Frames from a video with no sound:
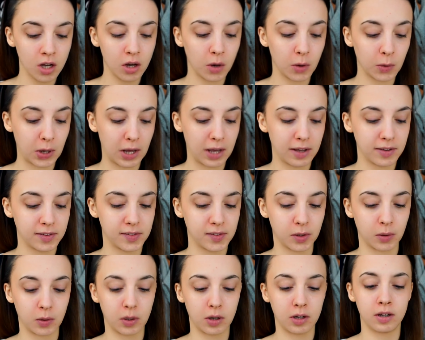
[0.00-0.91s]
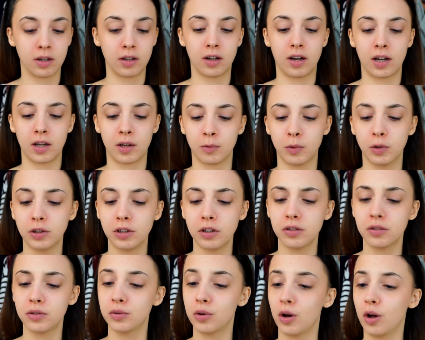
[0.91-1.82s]
Okay, so I
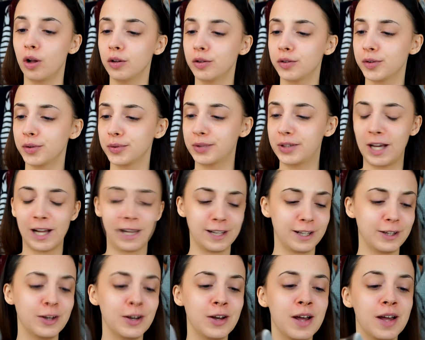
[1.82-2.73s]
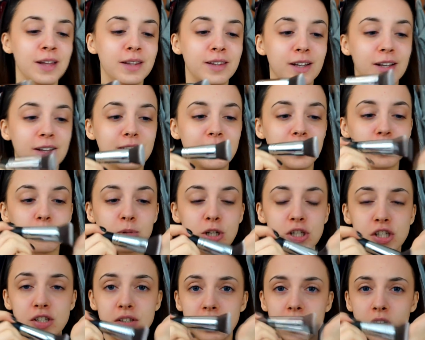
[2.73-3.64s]
wanted to also tell you that these
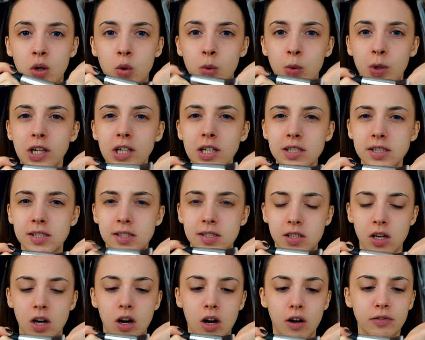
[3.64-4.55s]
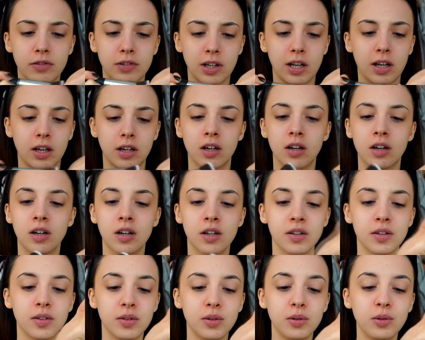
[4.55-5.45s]
brushes are really soft, like
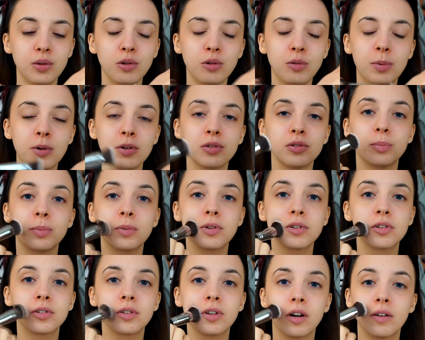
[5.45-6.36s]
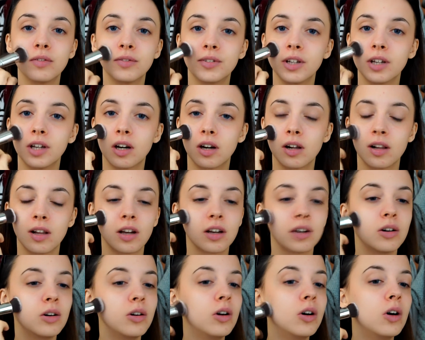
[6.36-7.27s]
super soft. They are
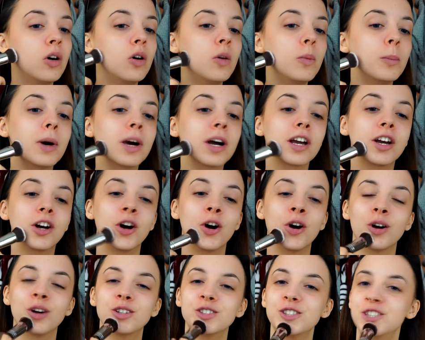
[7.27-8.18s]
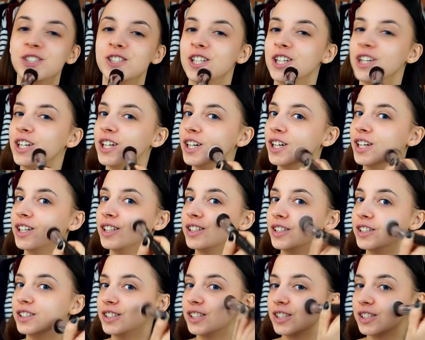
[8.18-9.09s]
like, oh my gosh,
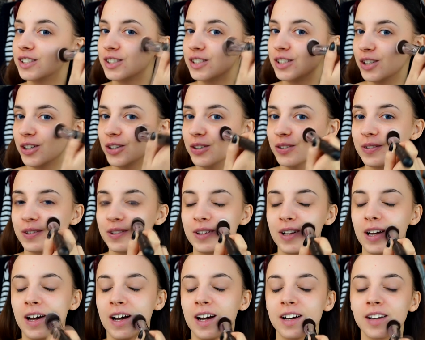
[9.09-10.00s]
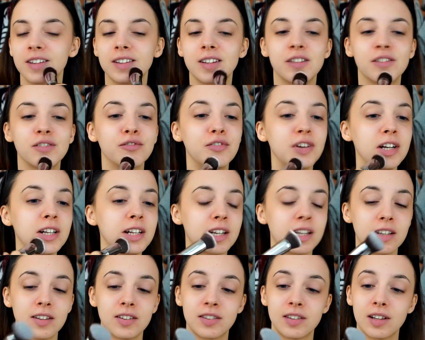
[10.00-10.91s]
this is so nice. This
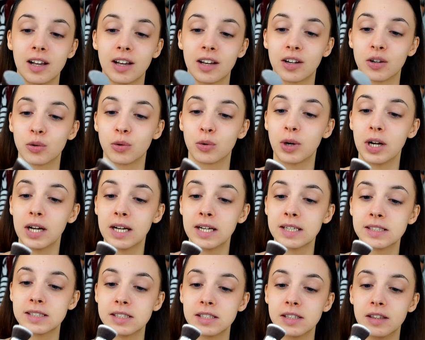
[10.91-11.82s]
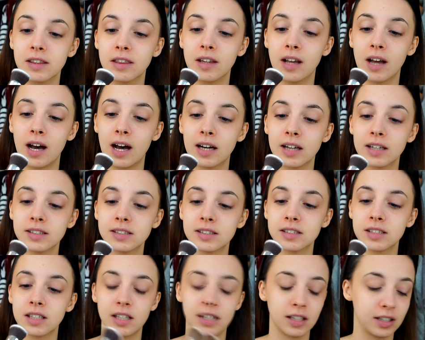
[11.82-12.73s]
feeling is like crazy
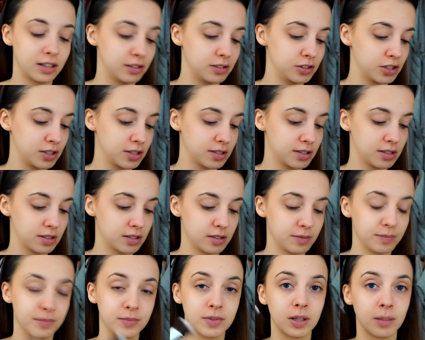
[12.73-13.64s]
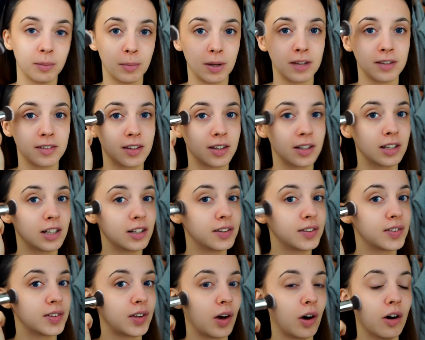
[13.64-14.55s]
nice and just amazingly
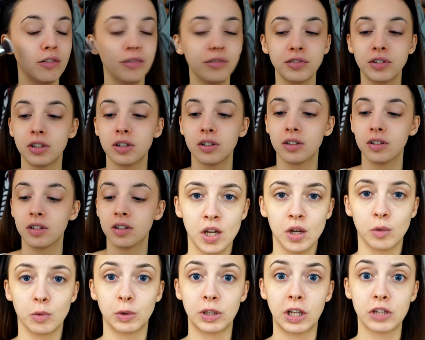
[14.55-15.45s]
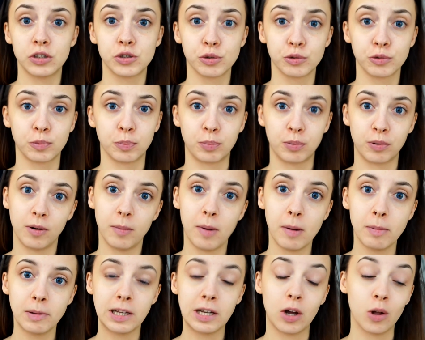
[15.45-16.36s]
soft. What I should
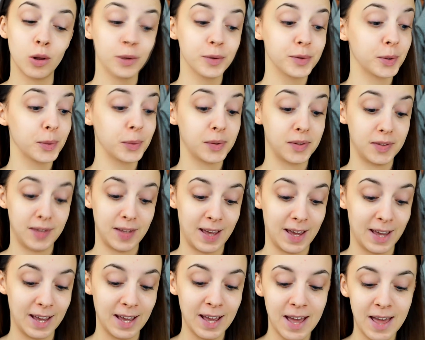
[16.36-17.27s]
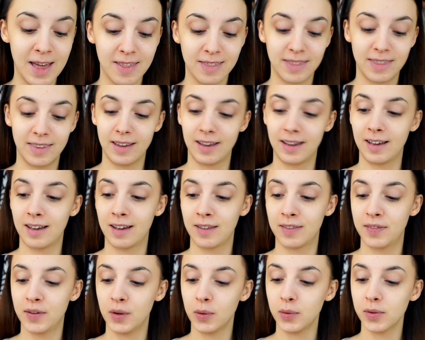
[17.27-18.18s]
probably also say,
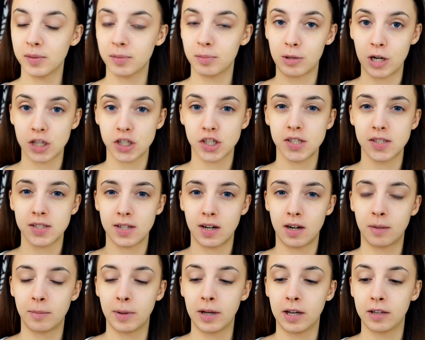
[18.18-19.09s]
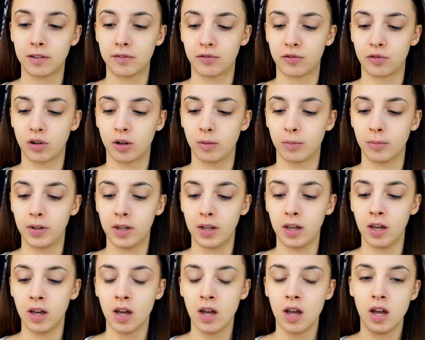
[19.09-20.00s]
those brushes are made from
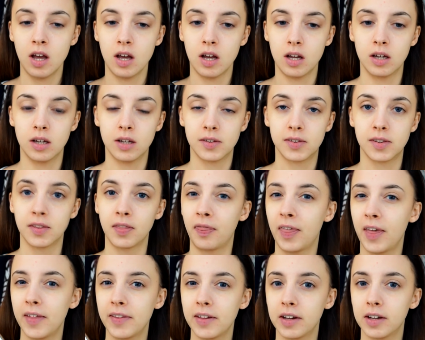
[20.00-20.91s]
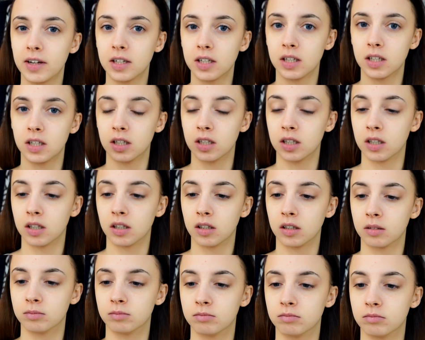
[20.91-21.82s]
the synthetic
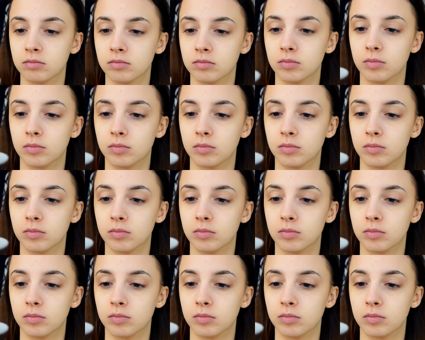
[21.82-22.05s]
hair,